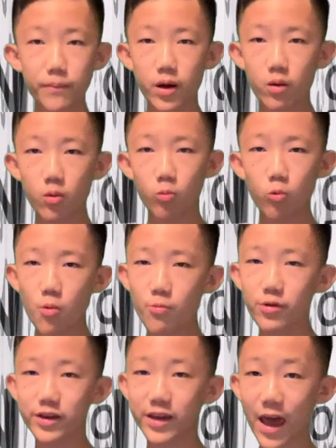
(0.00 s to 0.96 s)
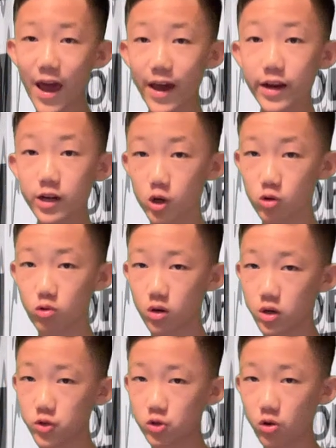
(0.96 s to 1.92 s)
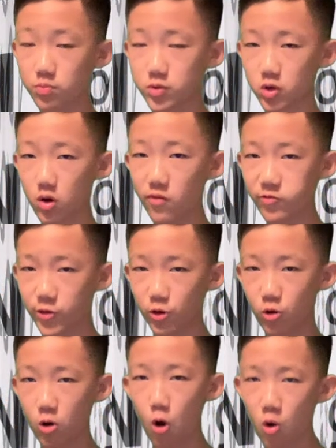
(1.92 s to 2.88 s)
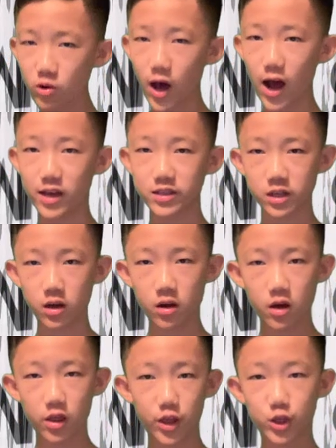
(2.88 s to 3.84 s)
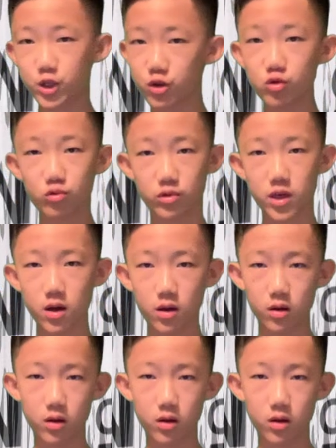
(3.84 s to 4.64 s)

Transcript: But what we can do is to observe with our own eyes the truth.